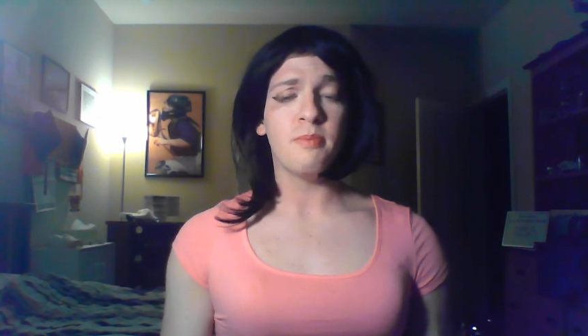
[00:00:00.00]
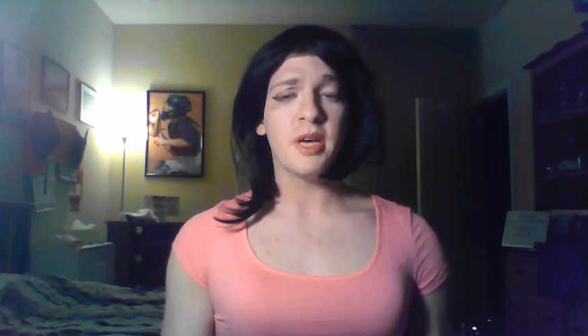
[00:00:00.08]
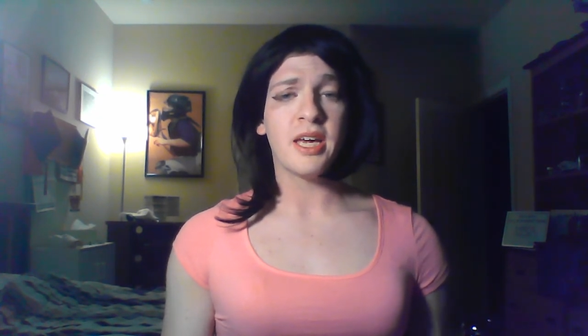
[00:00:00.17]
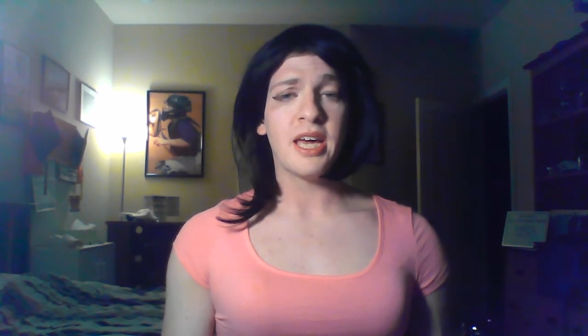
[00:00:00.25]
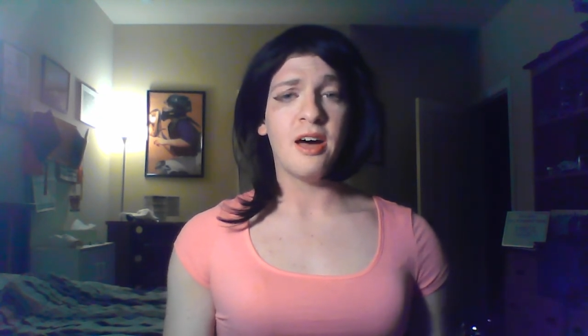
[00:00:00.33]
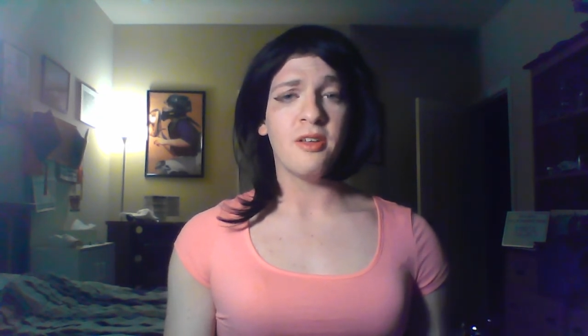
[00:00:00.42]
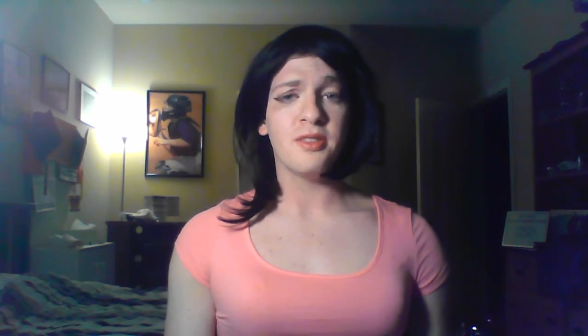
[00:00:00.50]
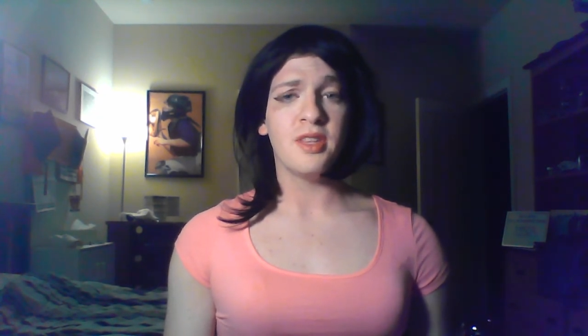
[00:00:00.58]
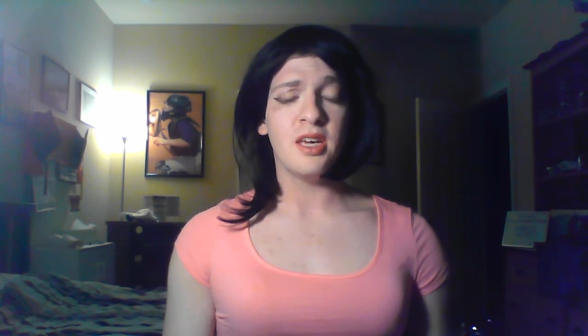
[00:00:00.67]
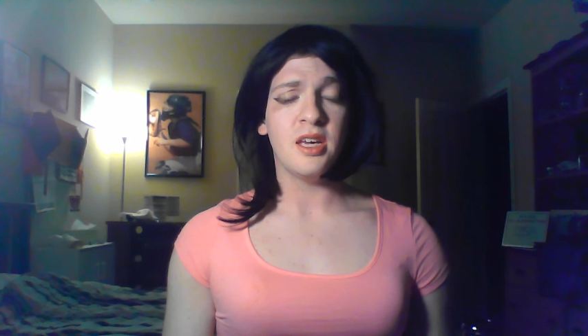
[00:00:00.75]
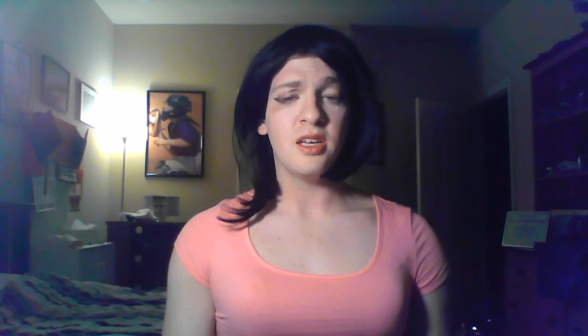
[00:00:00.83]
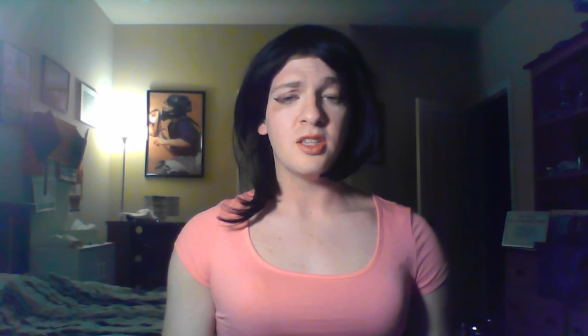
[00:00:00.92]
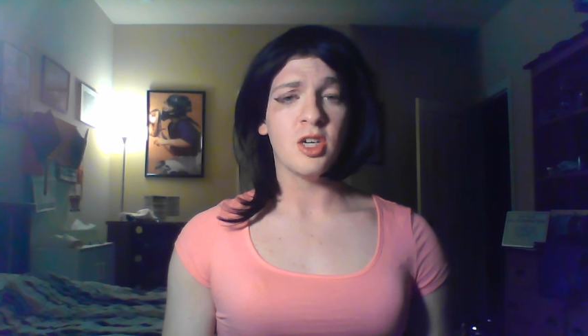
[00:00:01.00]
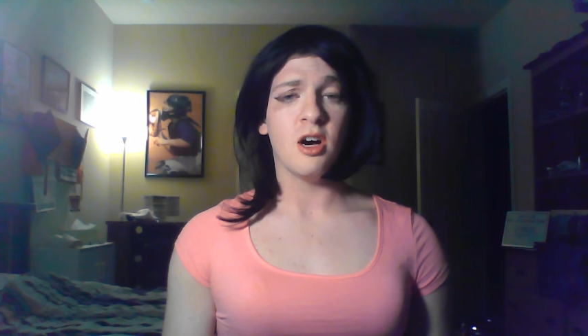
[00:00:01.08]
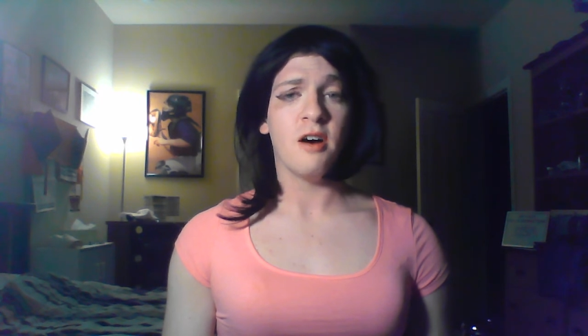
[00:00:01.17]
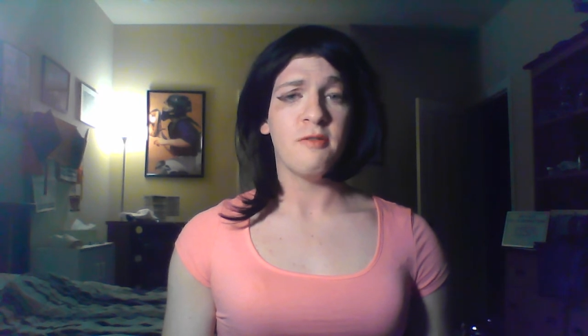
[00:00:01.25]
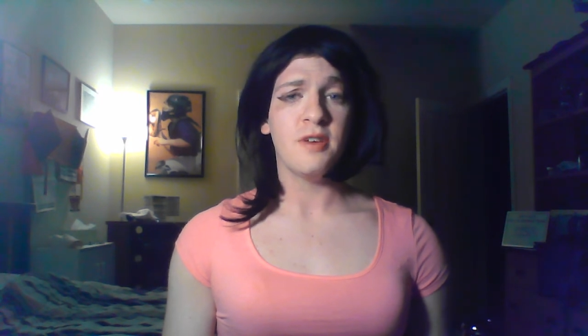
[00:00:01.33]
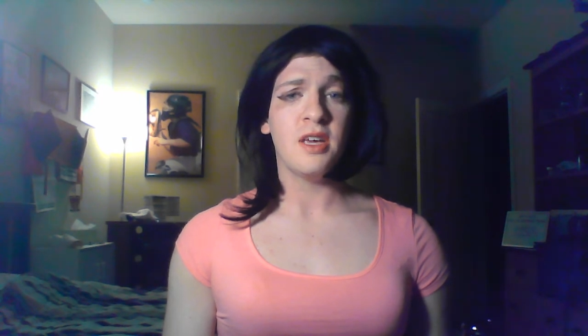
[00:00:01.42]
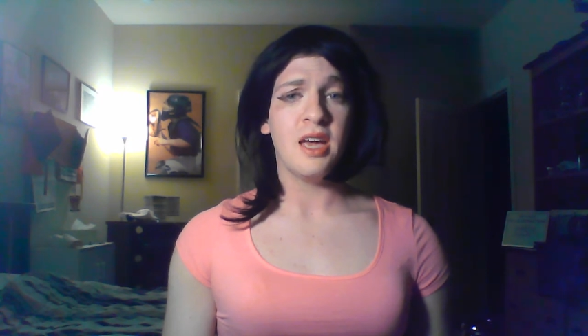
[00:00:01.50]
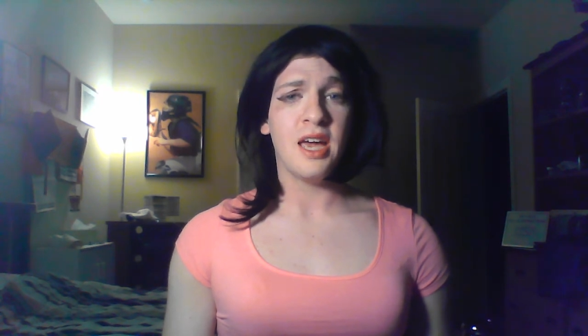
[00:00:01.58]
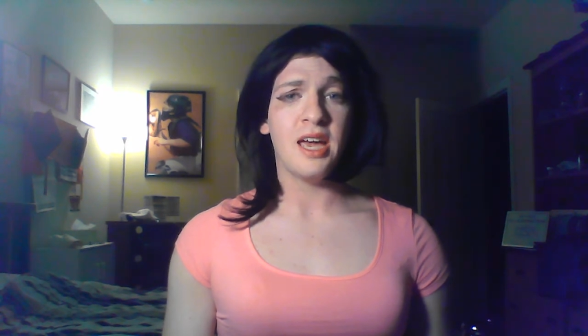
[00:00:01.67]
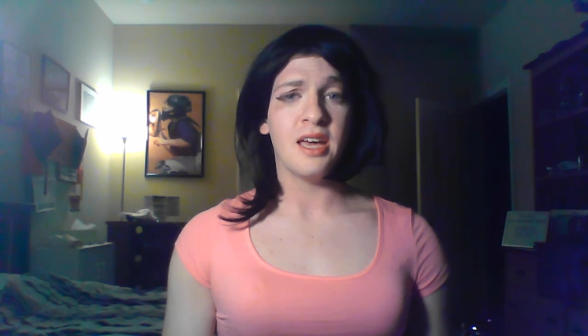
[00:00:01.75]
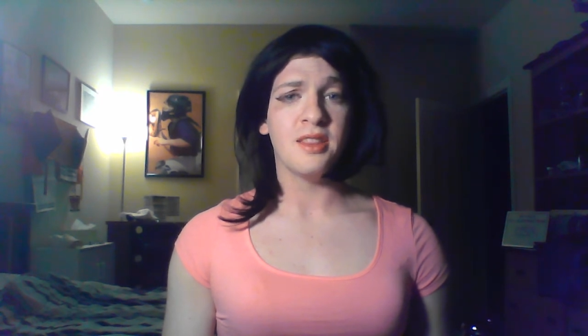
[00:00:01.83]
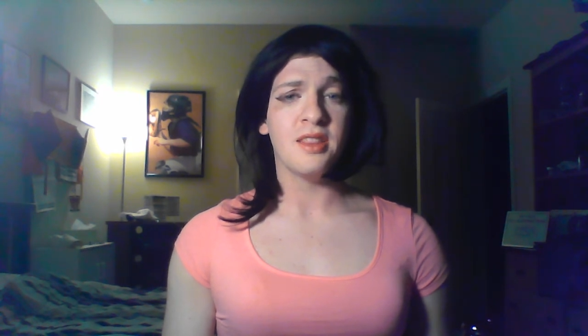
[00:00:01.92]
pick out the toffee
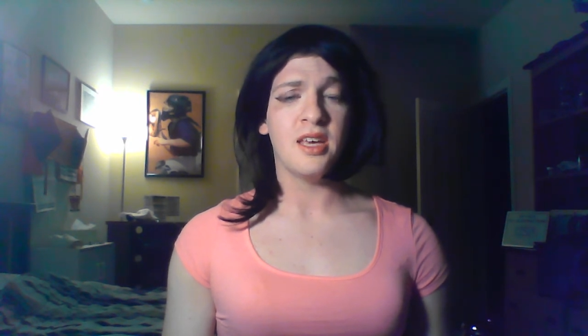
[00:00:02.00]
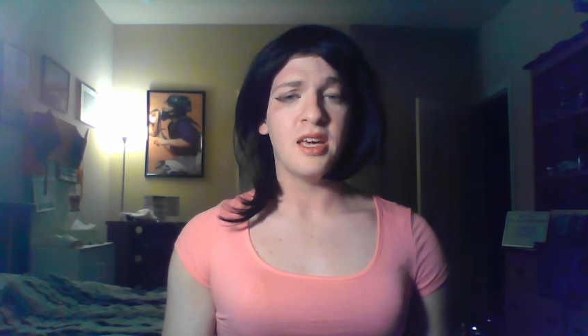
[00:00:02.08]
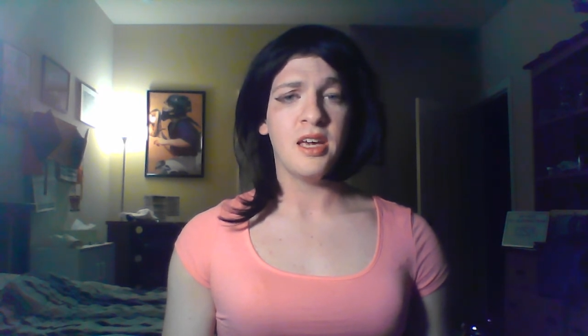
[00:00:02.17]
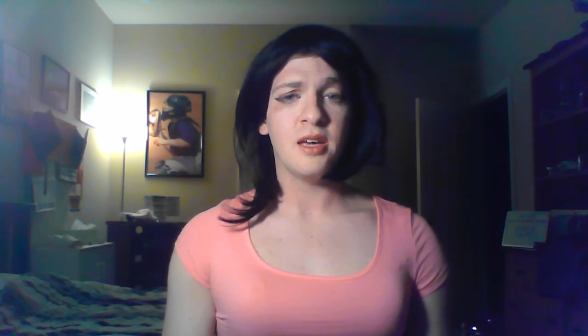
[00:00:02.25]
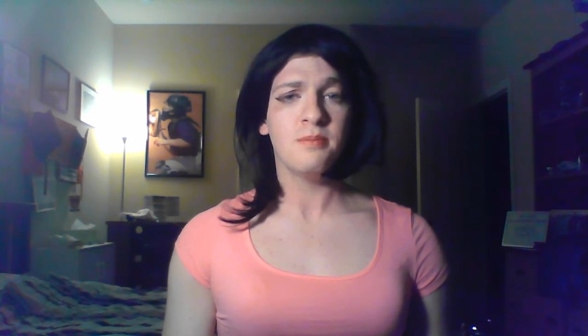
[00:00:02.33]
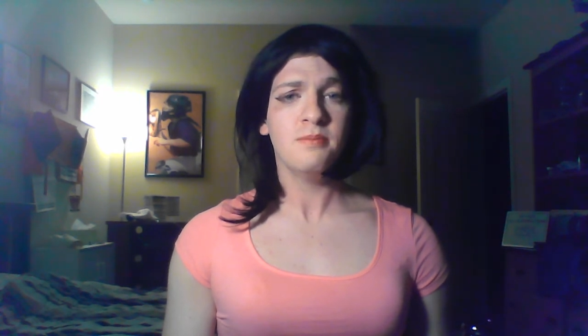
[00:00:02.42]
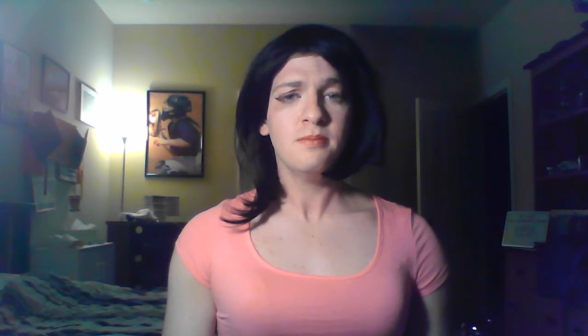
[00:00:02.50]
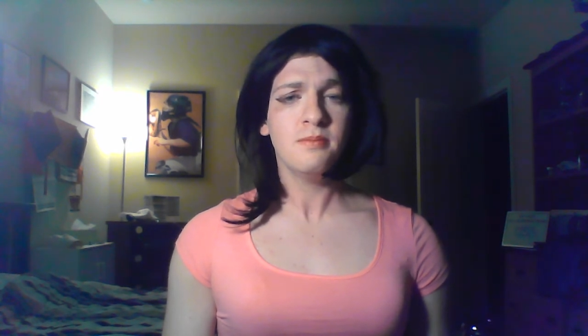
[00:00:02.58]
and the